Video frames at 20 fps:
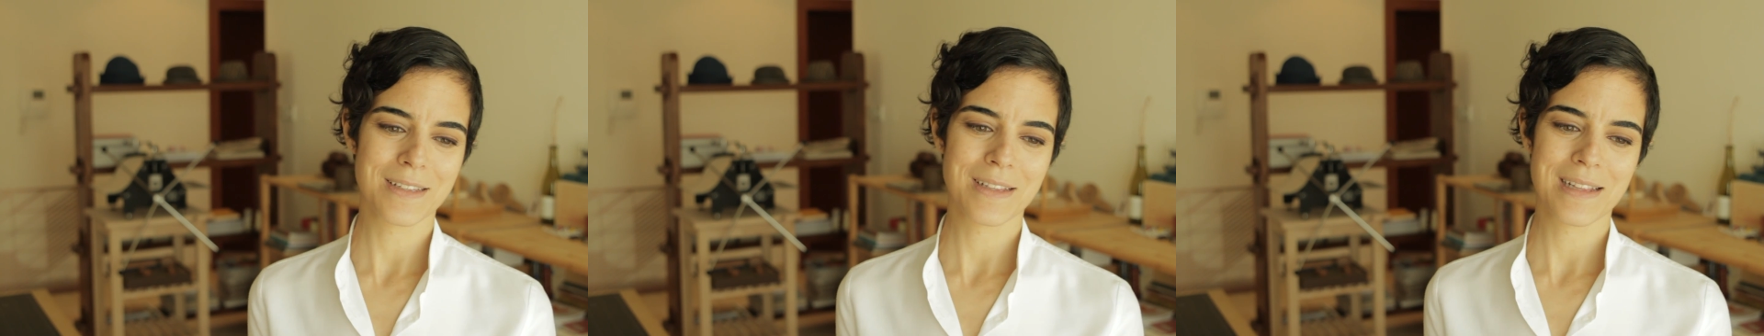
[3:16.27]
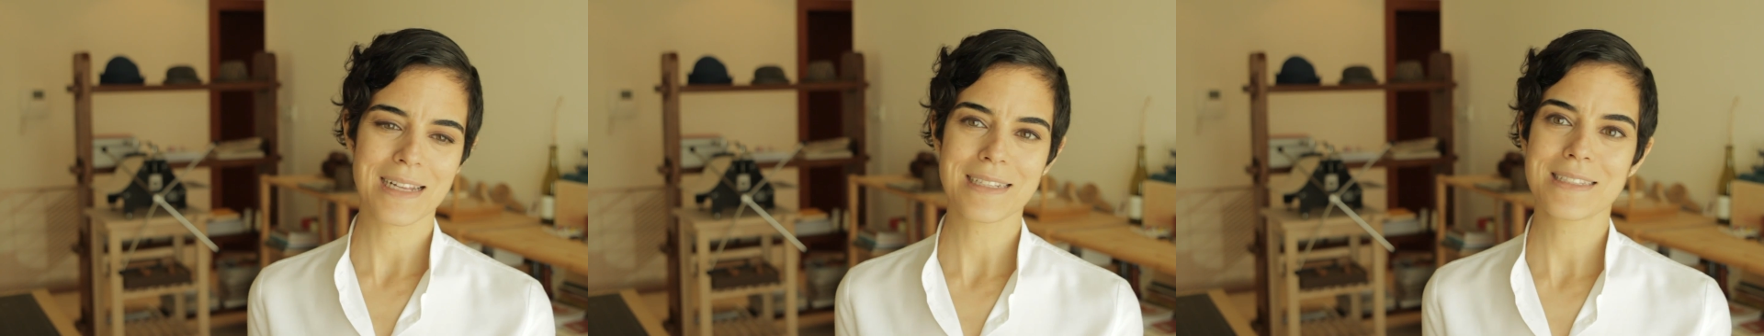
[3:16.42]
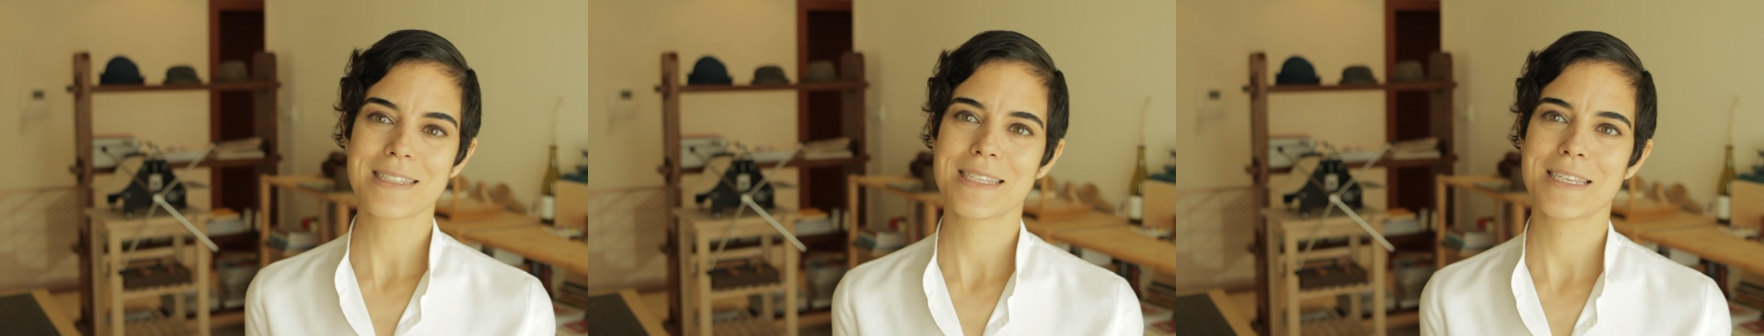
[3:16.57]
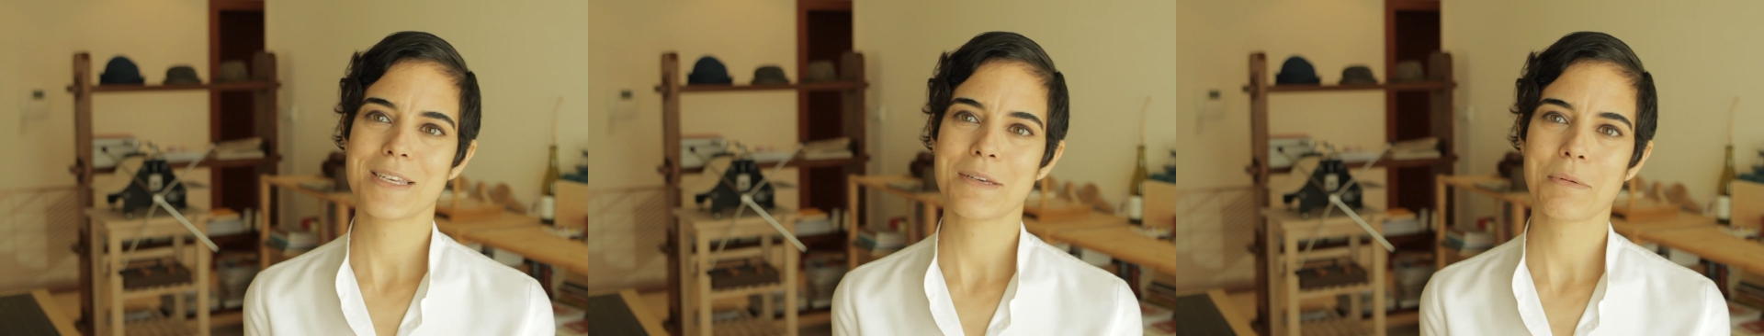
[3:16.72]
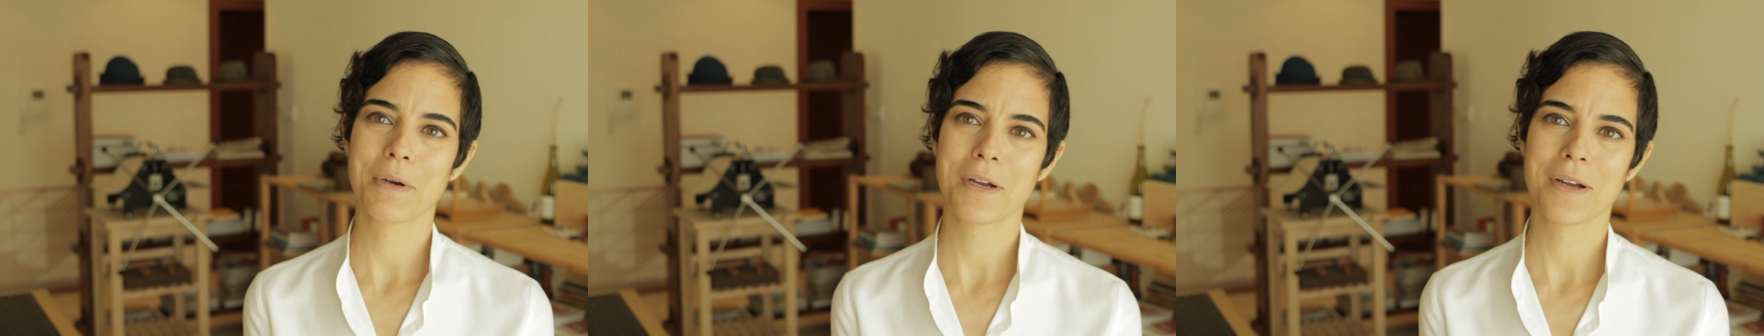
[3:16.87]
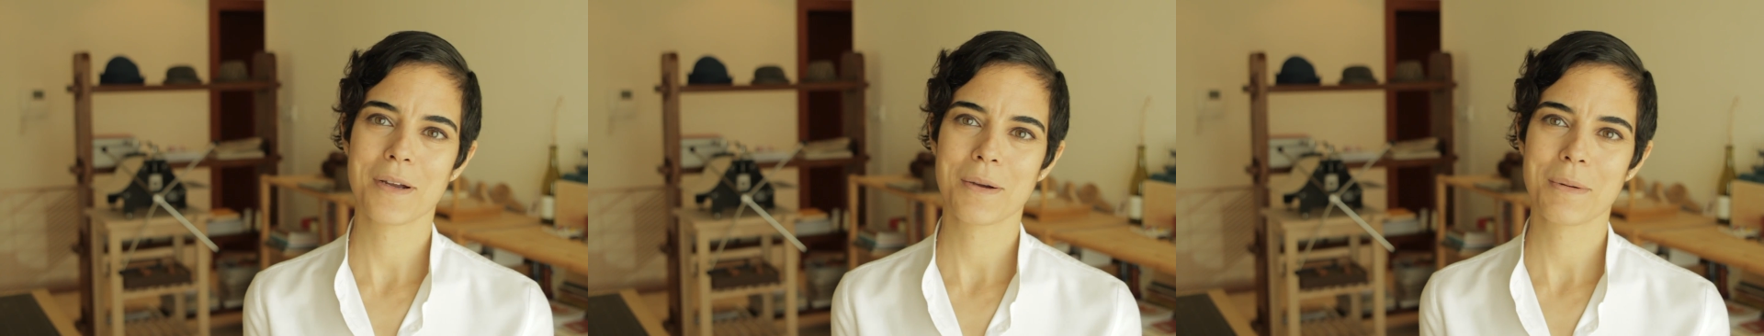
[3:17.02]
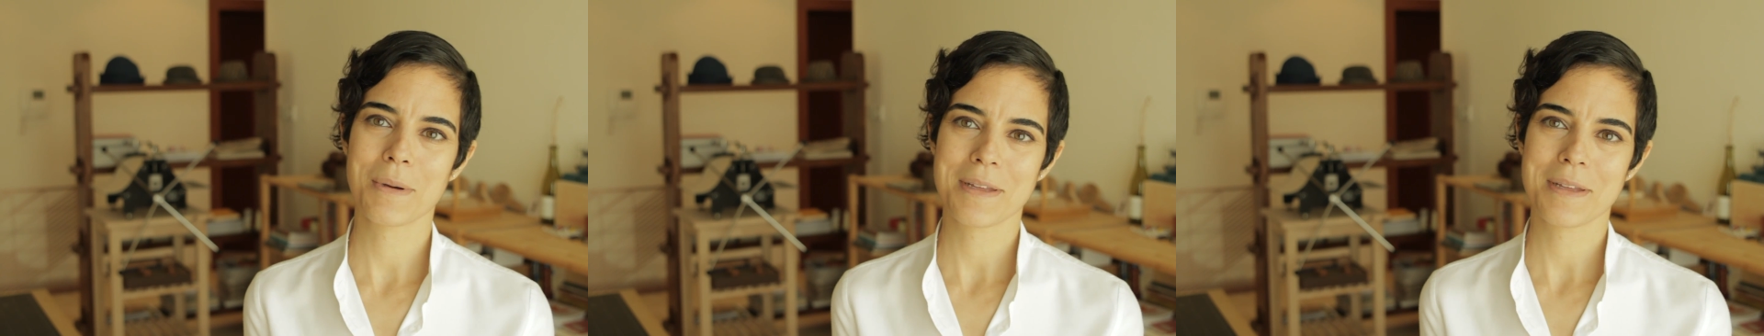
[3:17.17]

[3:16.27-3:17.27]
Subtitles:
let's see where